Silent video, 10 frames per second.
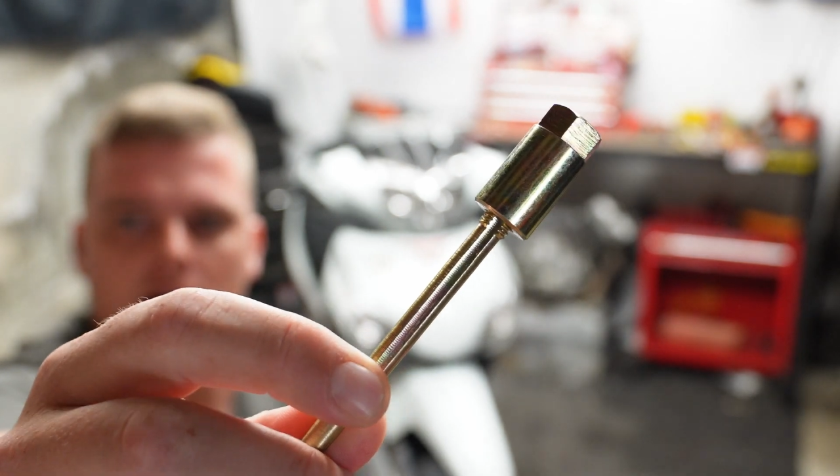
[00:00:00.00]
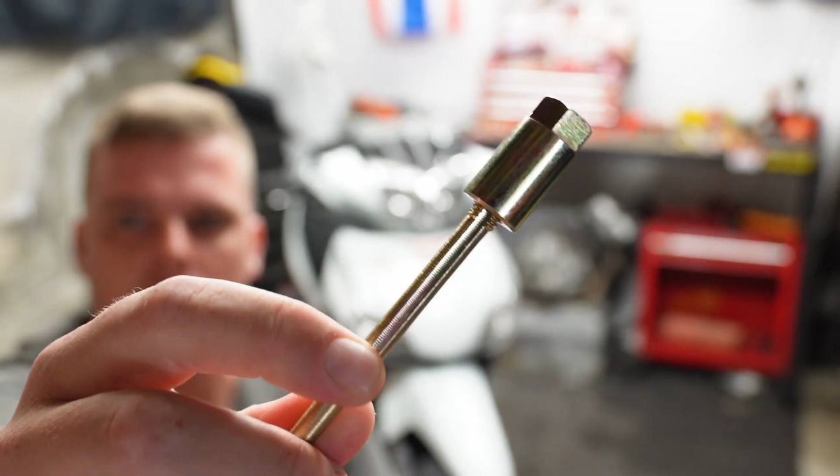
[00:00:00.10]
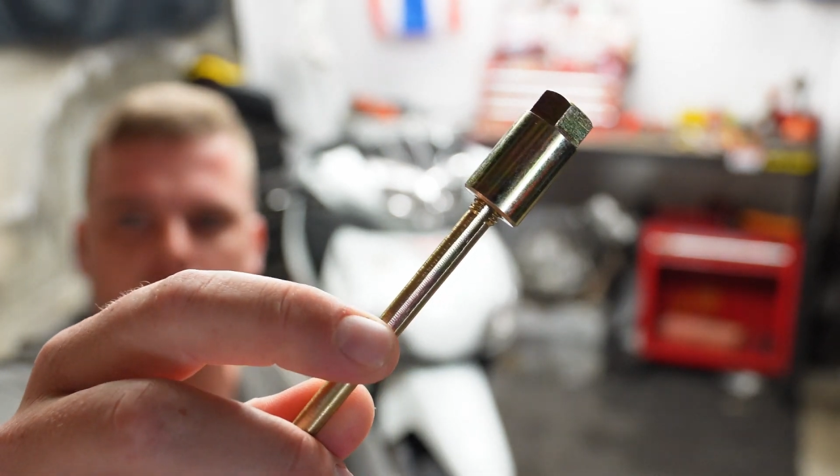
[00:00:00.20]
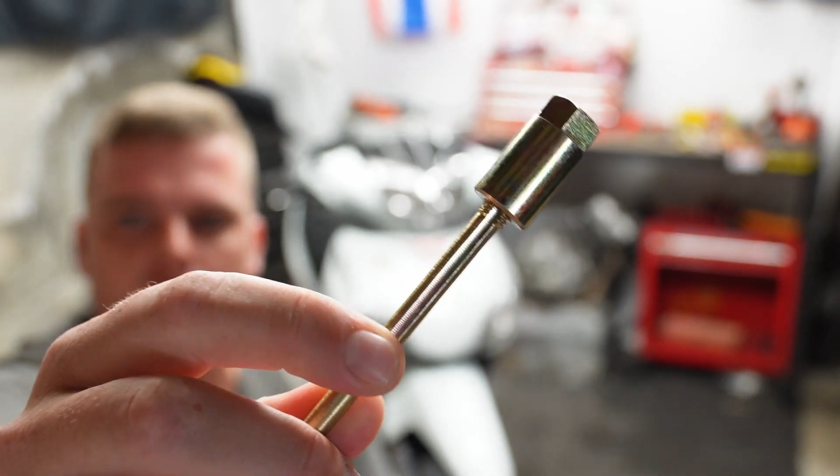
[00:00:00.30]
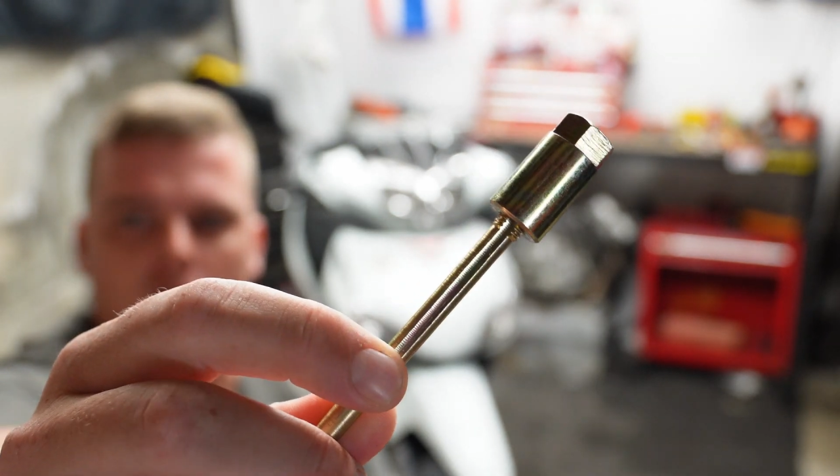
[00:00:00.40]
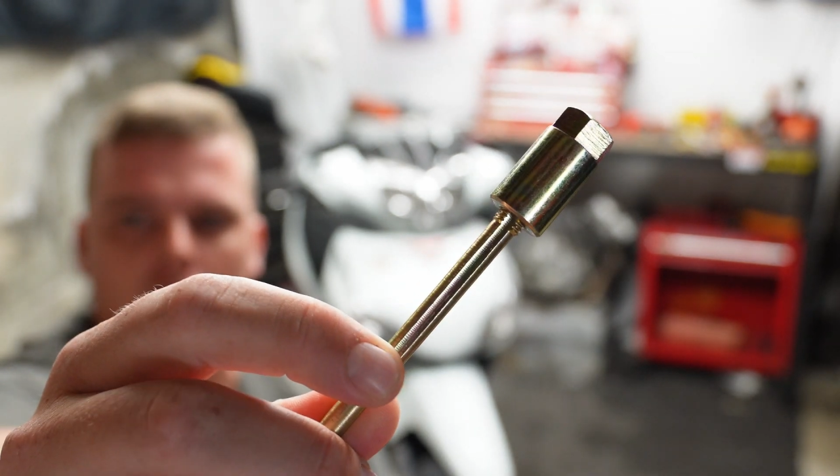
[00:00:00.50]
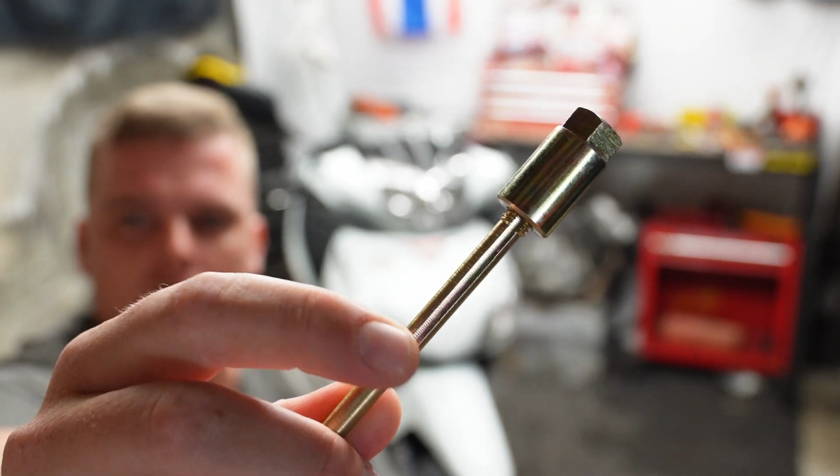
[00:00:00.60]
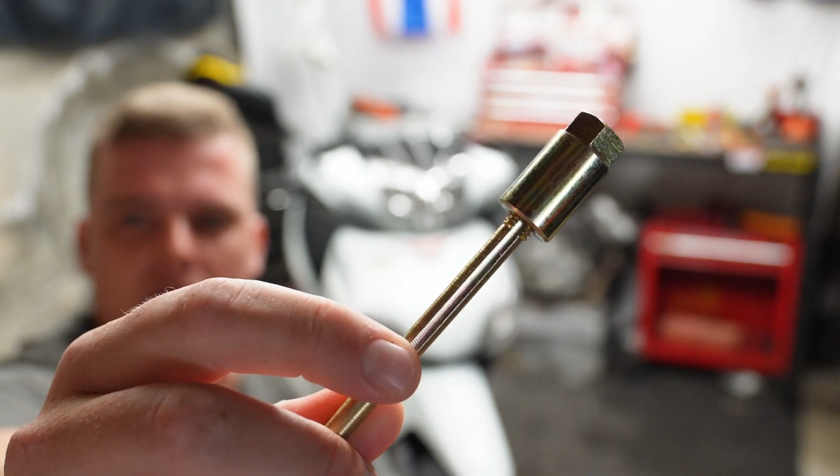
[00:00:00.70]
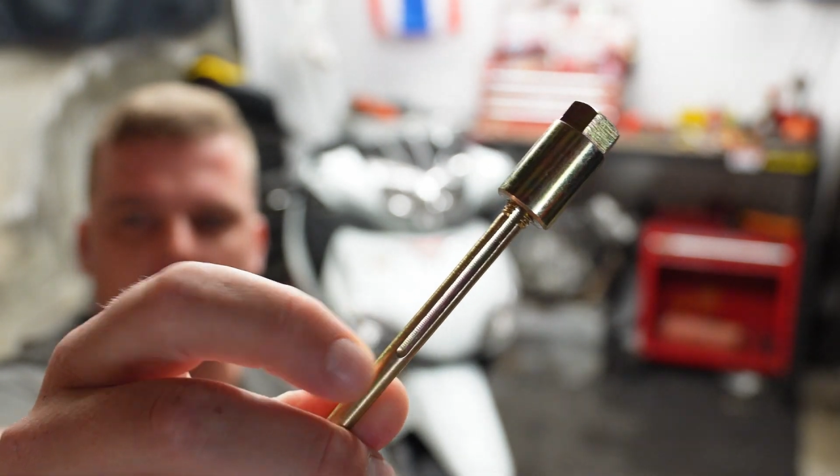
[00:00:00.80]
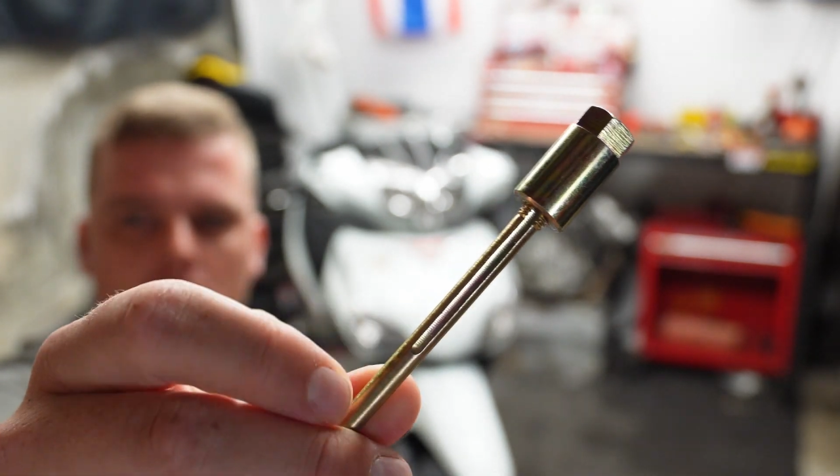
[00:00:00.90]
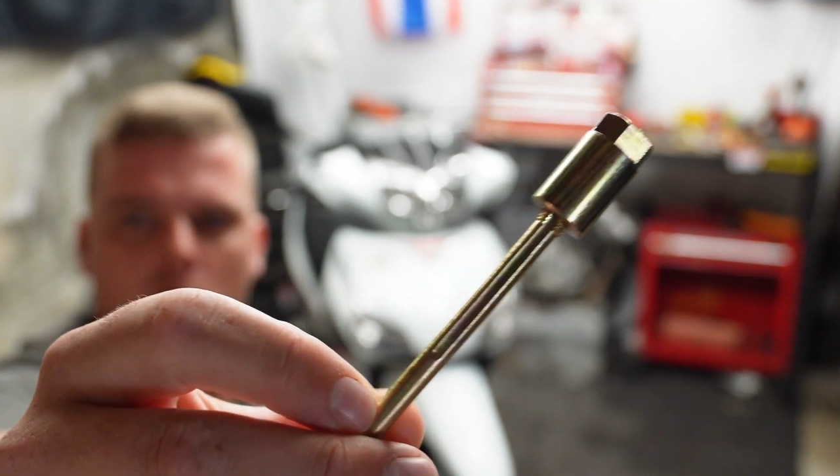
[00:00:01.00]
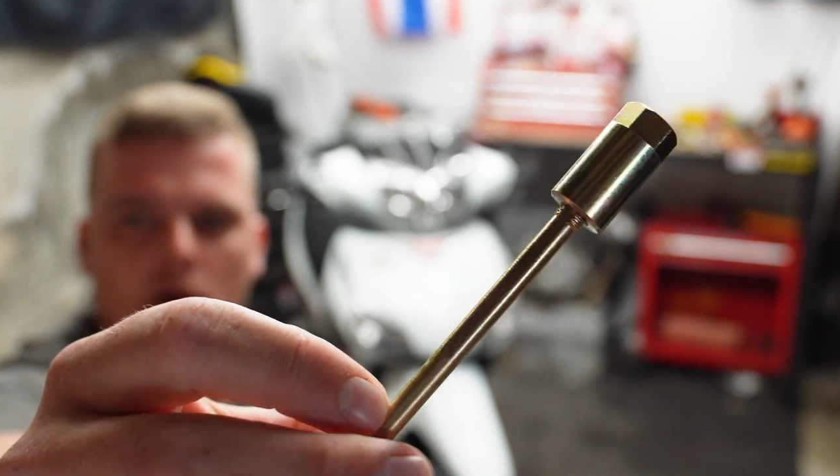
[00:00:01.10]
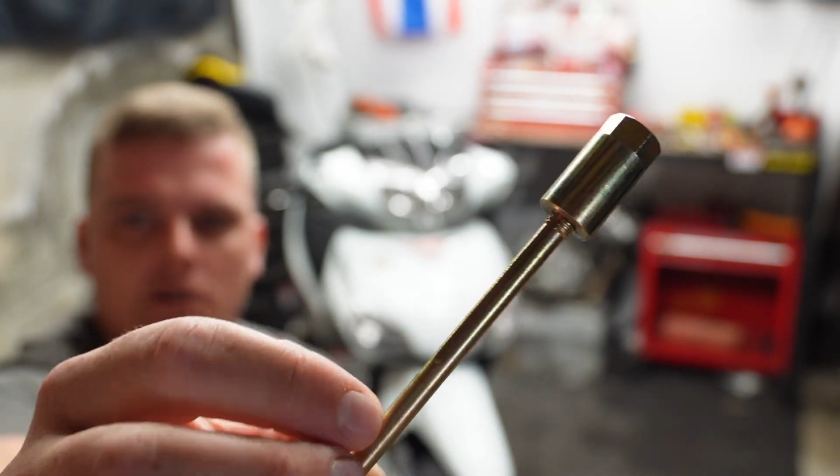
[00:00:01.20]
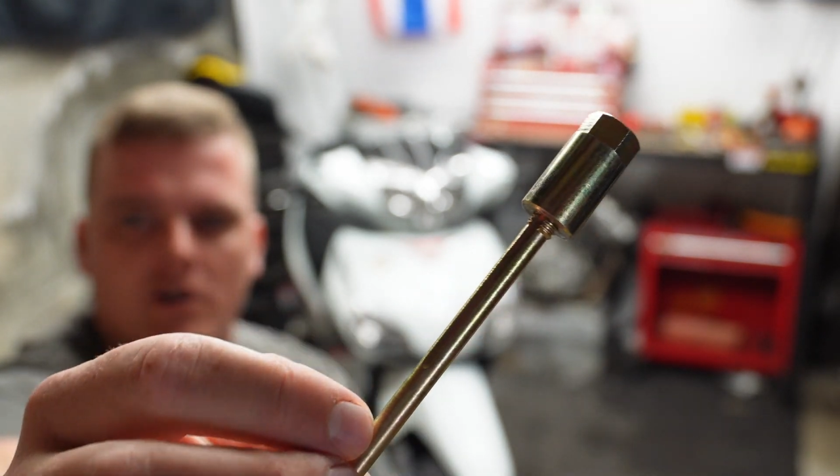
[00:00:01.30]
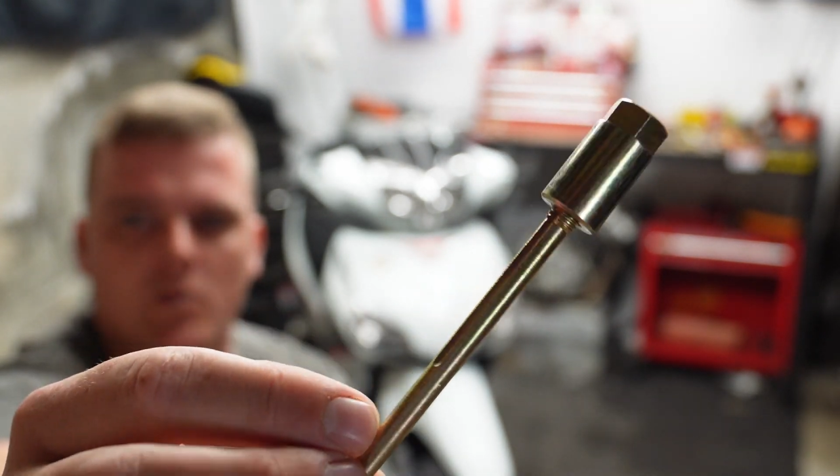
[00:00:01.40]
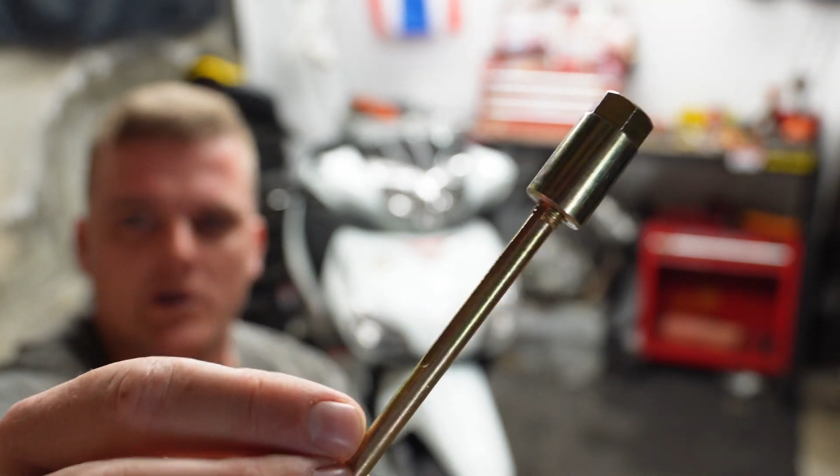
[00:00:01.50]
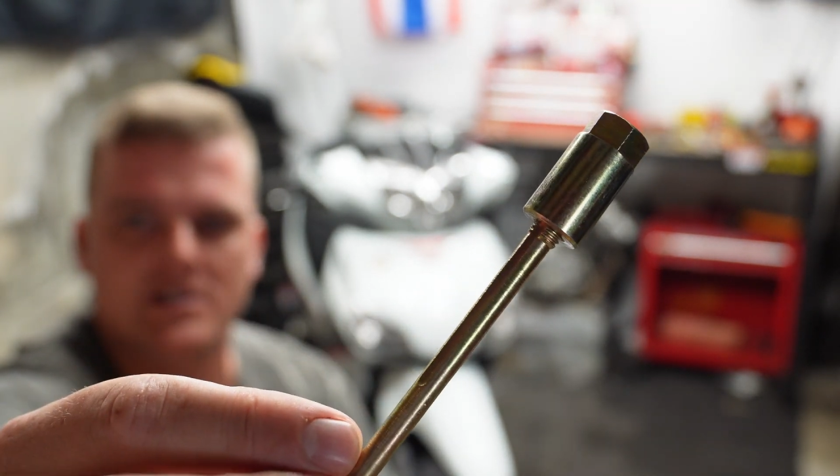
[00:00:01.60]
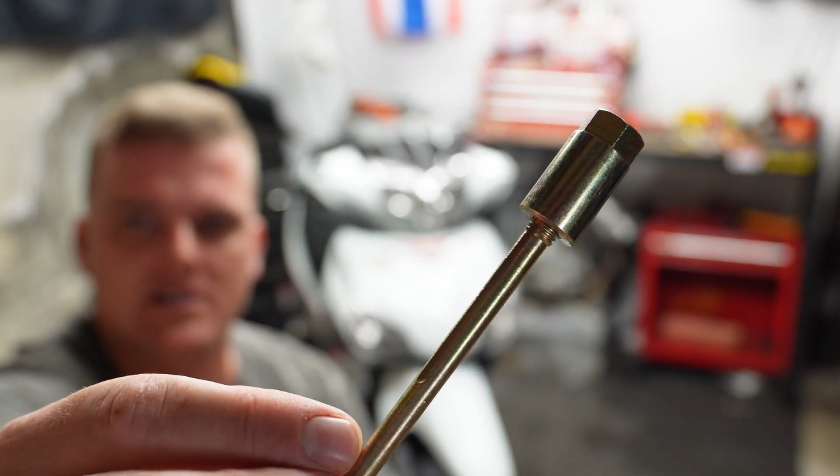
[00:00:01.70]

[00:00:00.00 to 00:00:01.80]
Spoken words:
from that point onwards,